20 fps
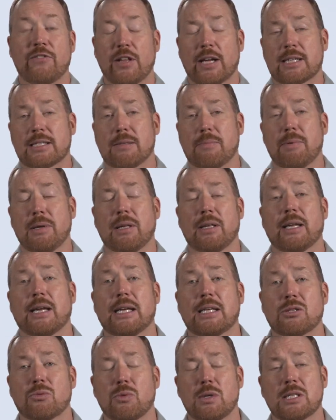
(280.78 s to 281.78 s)

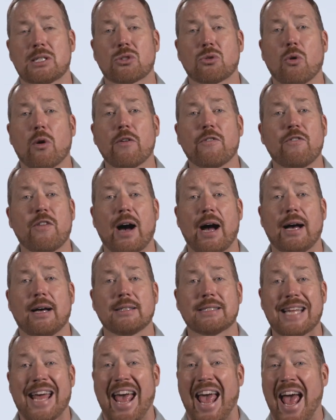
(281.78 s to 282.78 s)
flexibility to restore
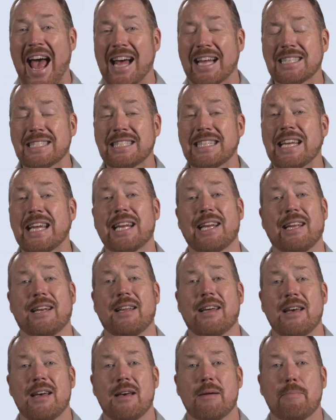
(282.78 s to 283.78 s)
files as
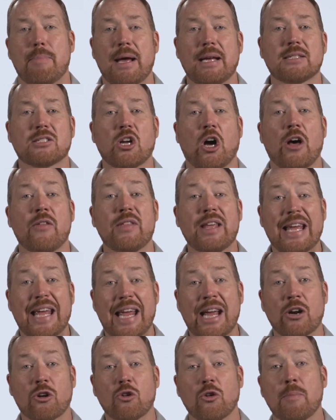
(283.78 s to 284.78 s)
needed based on the
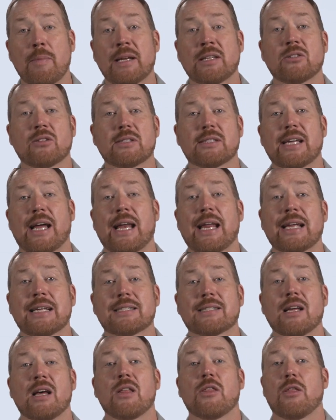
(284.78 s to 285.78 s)
incremental
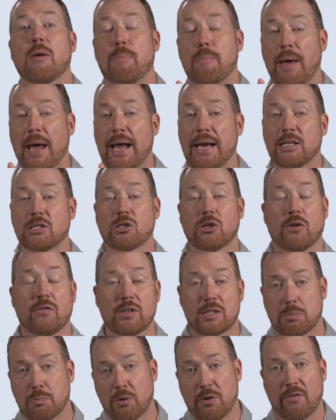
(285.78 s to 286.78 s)
settings the paid
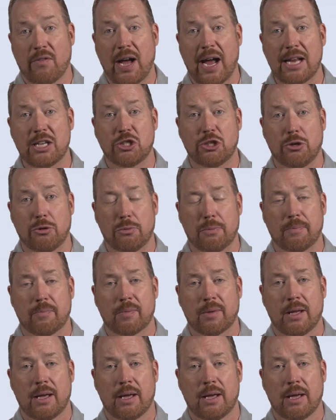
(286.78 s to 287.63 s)
service provides you.